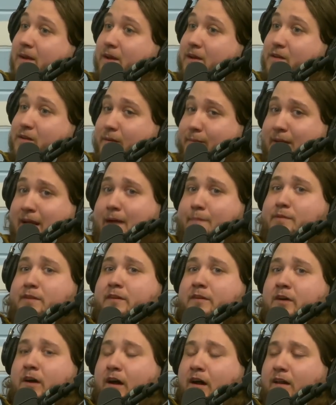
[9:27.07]
Sometimes
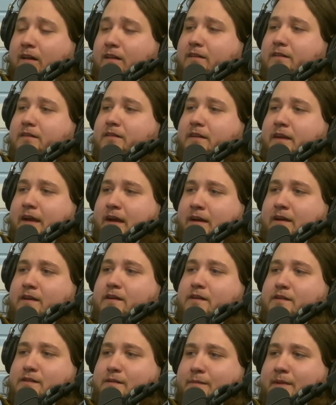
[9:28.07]
they'll call. Yeah.
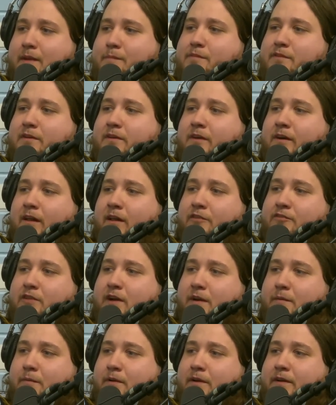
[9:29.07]
yeah. Sometimes they'll call. What's
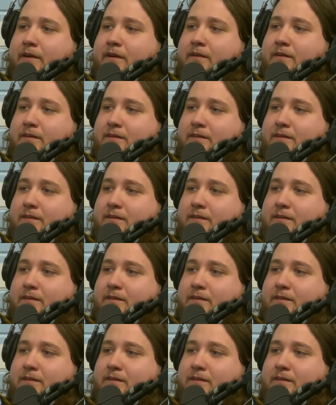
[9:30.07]
the weirdest